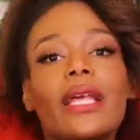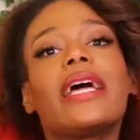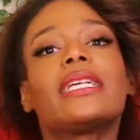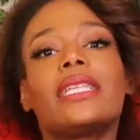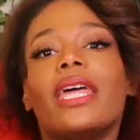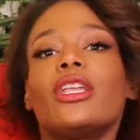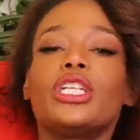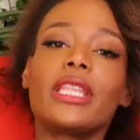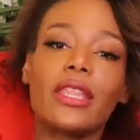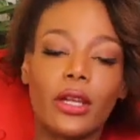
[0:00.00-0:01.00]
that's the
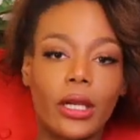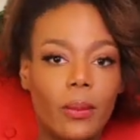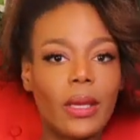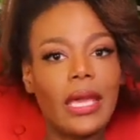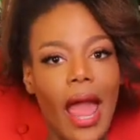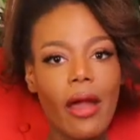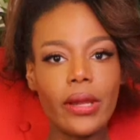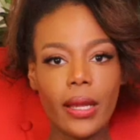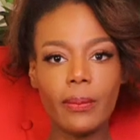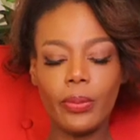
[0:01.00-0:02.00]
energy that they're going to be
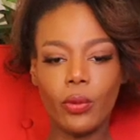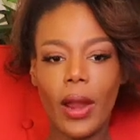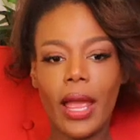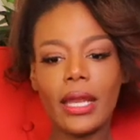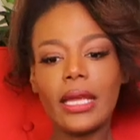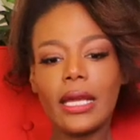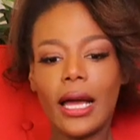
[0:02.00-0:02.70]
carrying, right?